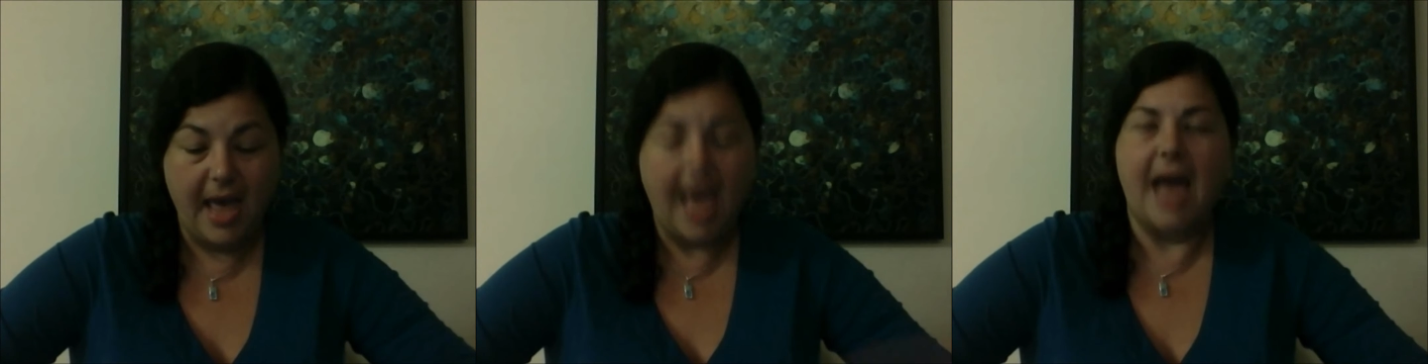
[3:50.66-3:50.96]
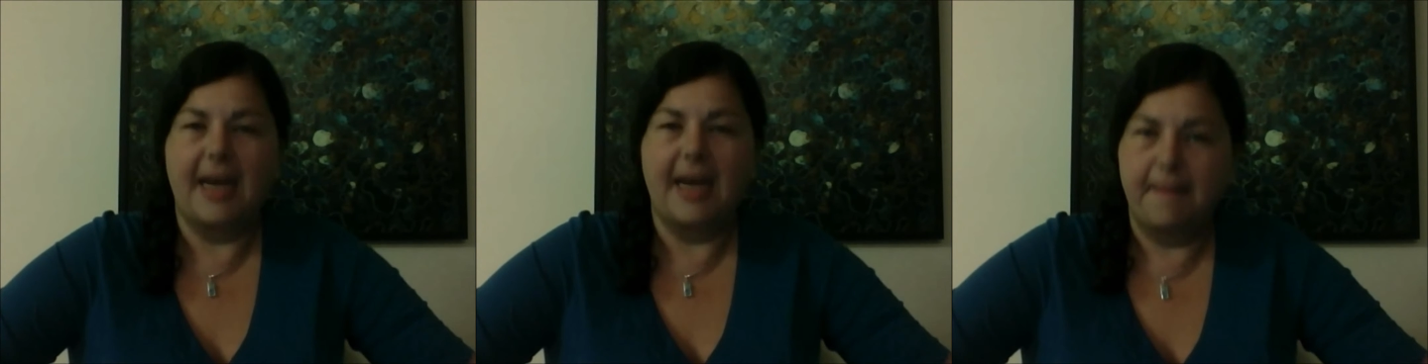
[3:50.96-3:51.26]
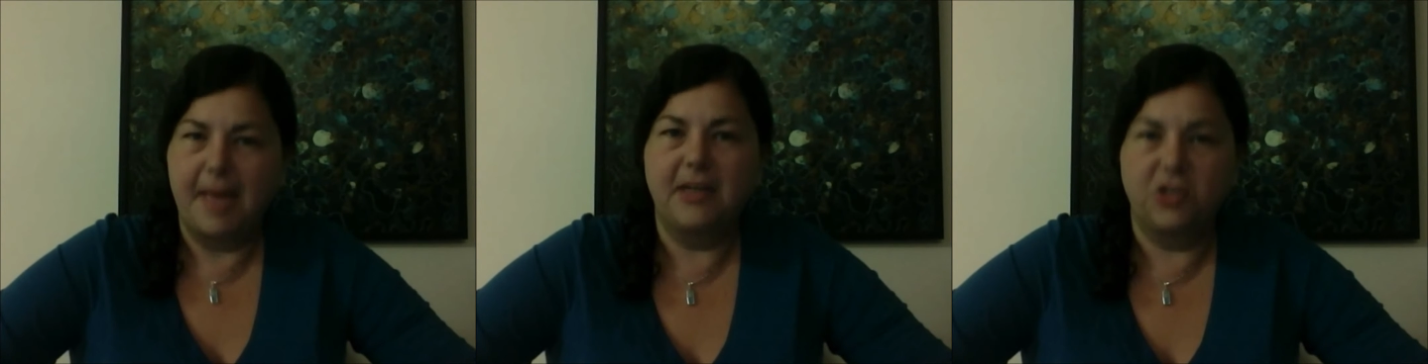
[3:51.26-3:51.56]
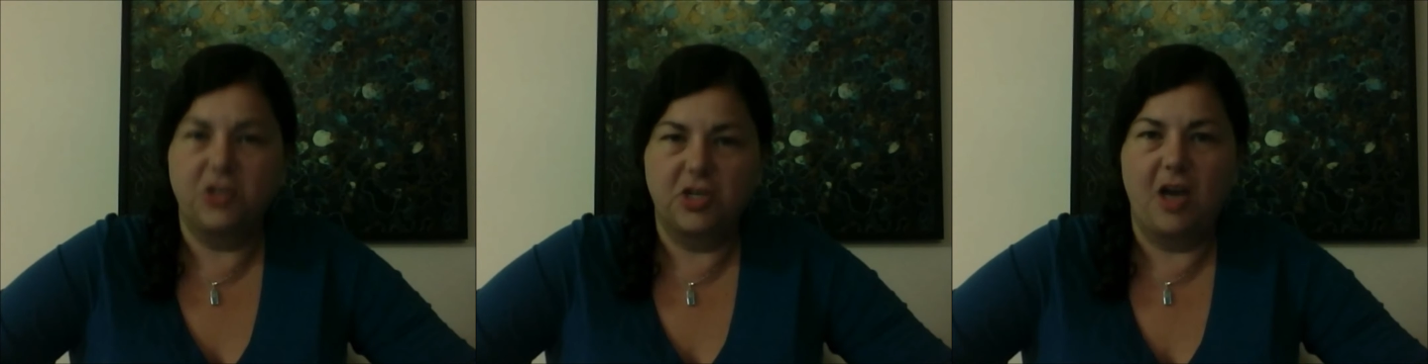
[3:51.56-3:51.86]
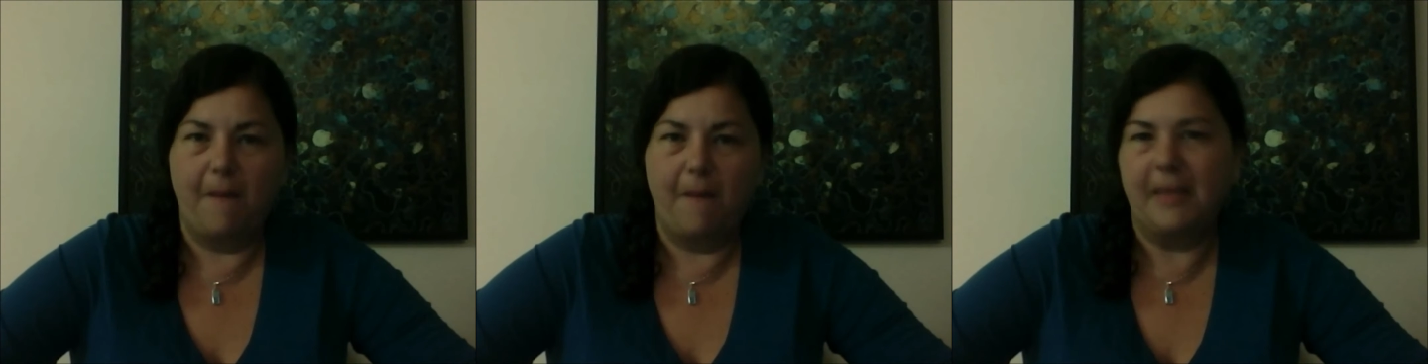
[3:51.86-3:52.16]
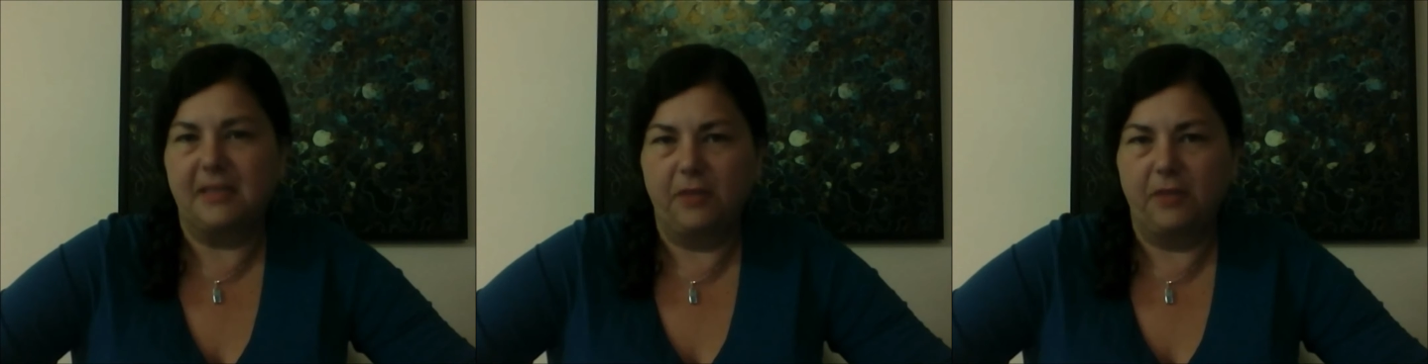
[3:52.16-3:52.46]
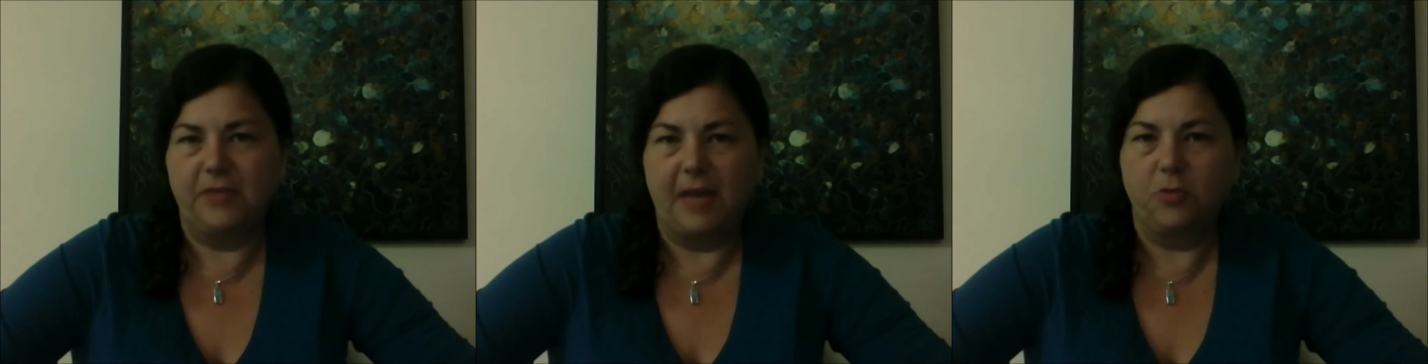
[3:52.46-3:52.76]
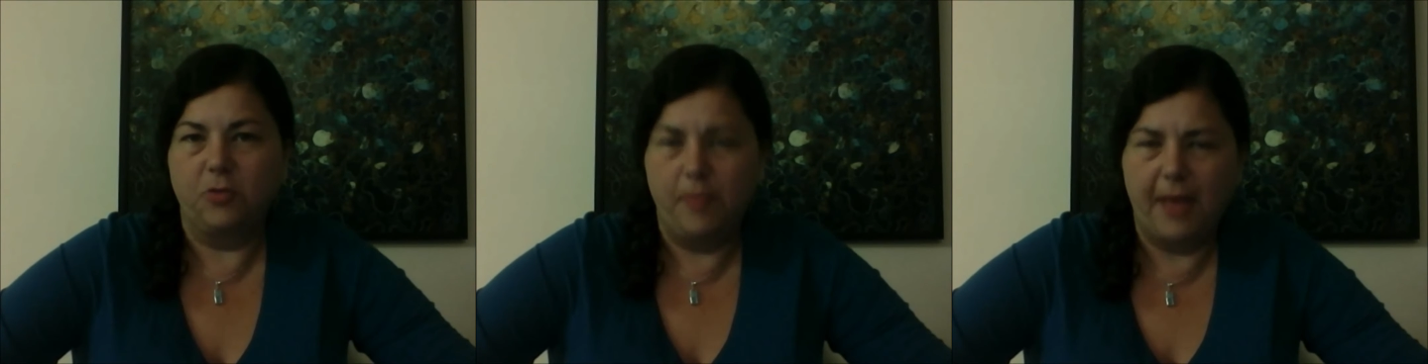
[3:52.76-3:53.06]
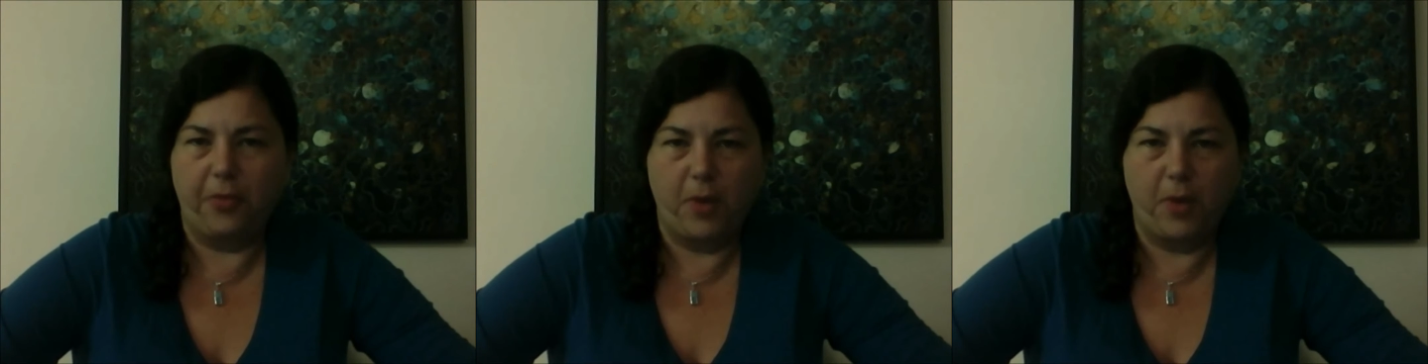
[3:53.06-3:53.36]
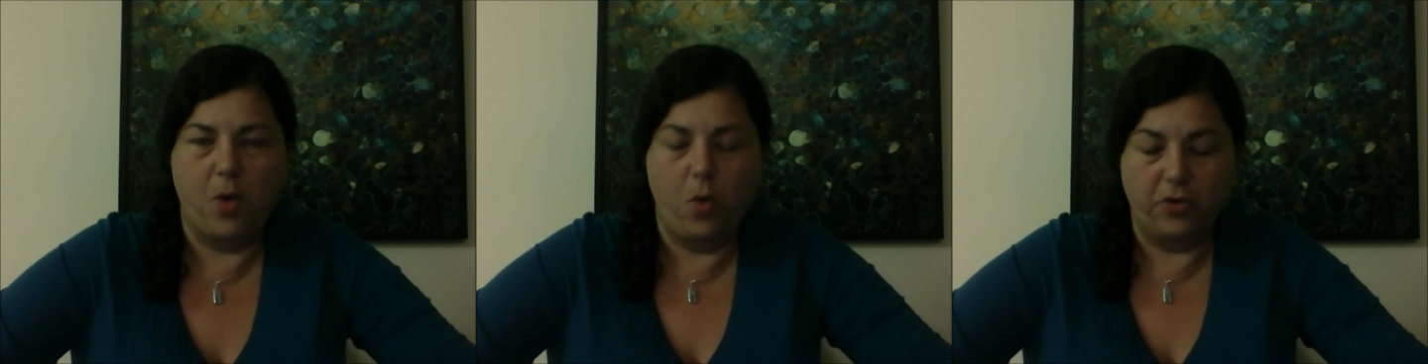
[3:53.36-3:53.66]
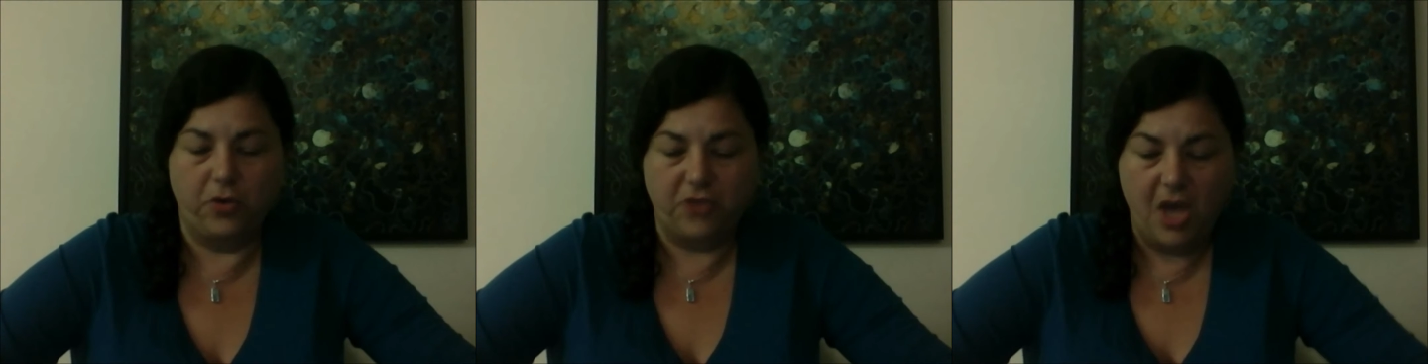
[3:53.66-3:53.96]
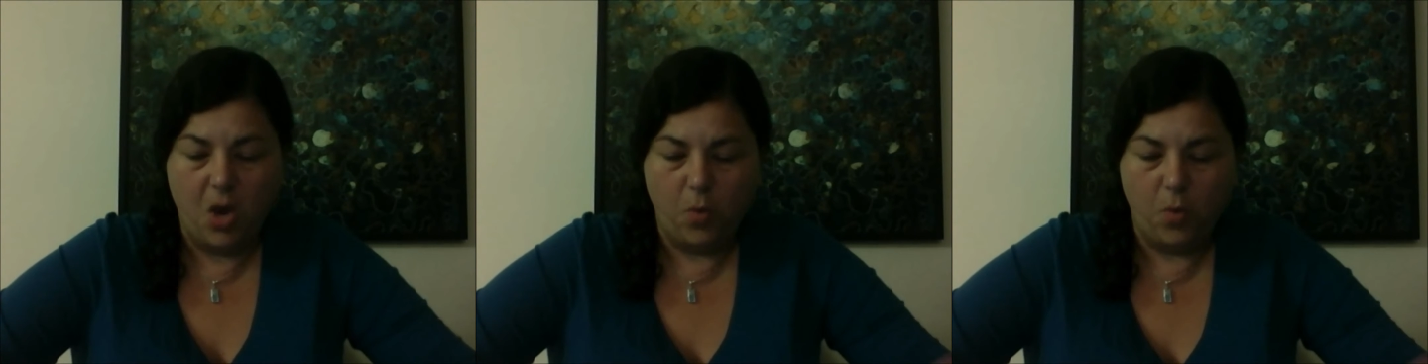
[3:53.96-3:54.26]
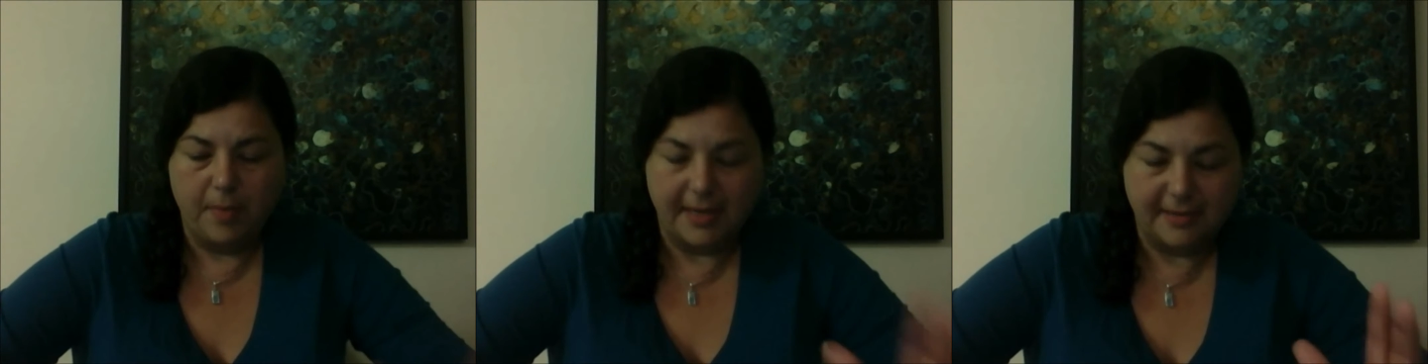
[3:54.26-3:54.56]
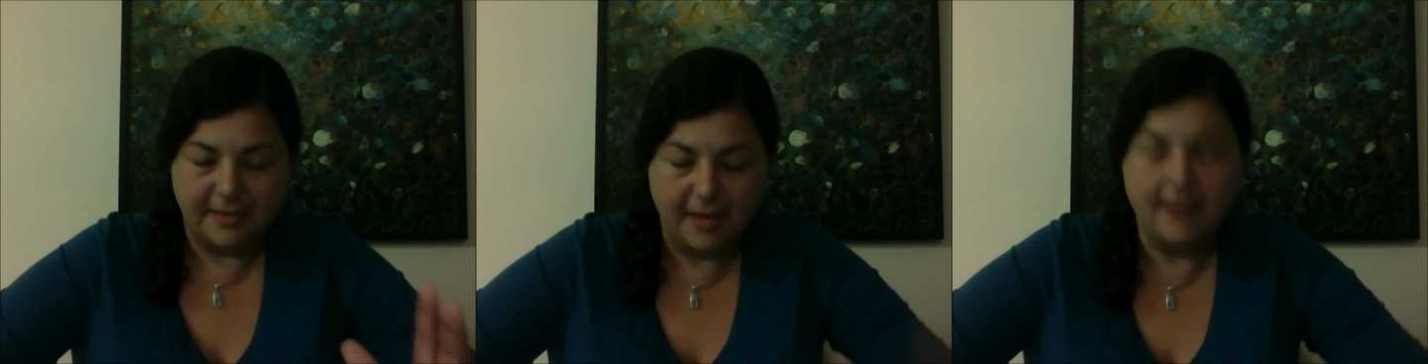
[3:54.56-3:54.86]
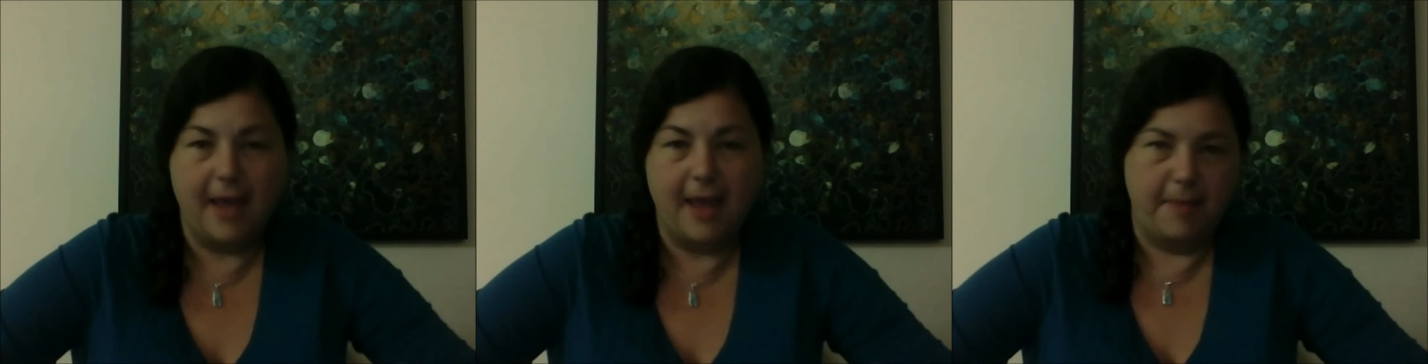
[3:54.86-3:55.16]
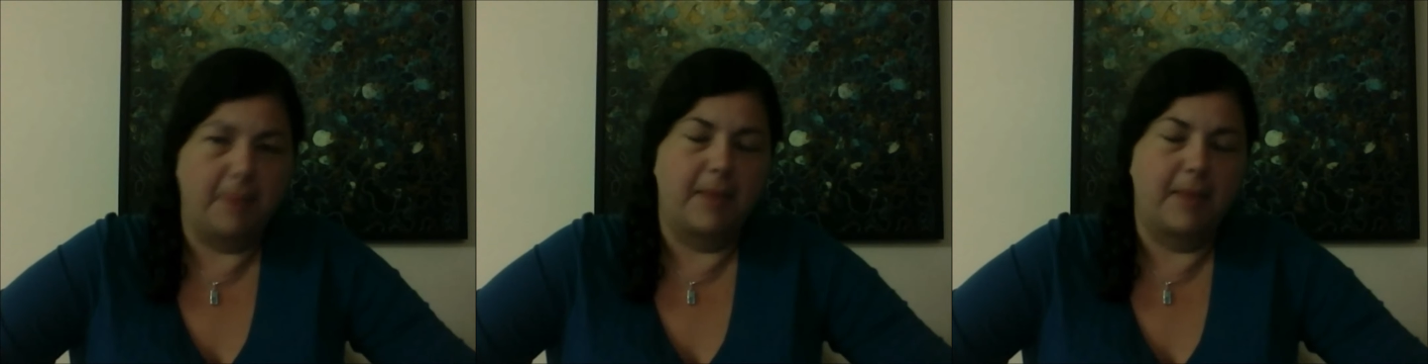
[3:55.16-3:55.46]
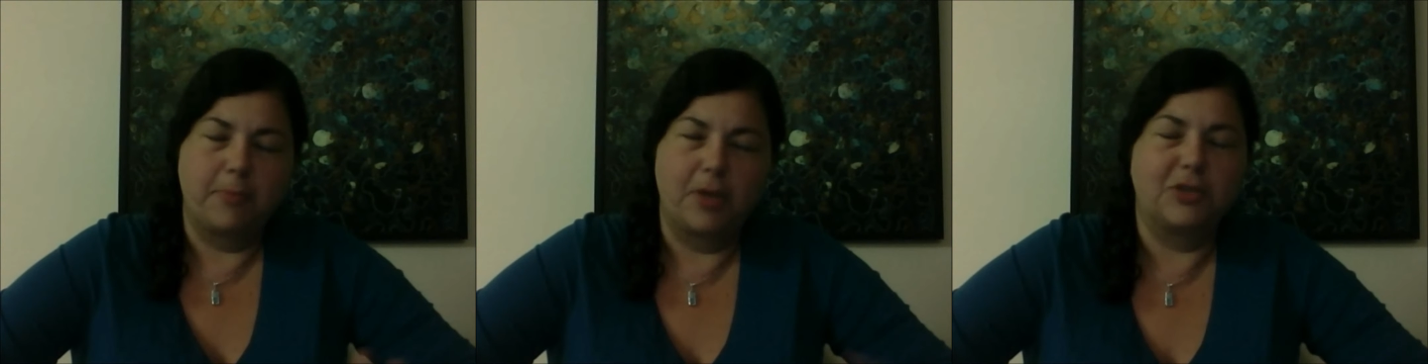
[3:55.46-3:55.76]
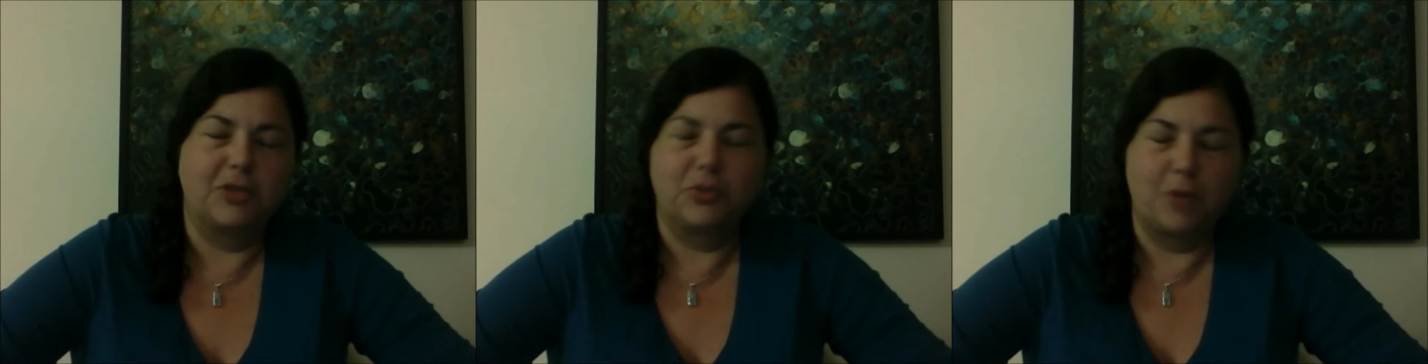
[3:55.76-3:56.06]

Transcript: and I managed to calm myself down to about 3/4 when my son came up, my precious,